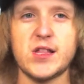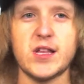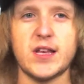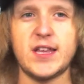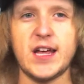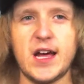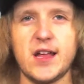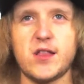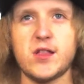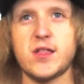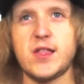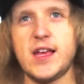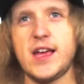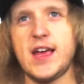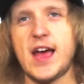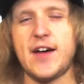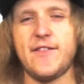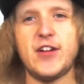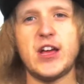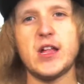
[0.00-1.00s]
and test
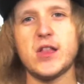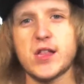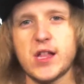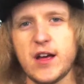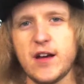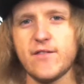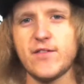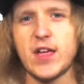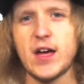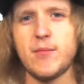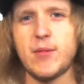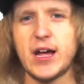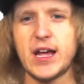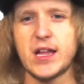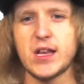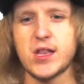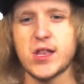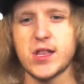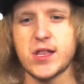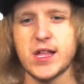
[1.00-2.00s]
the efficacy of them, I
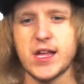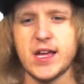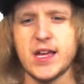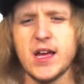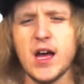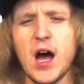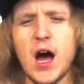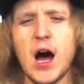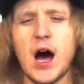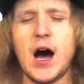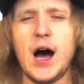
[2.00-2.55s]
can see,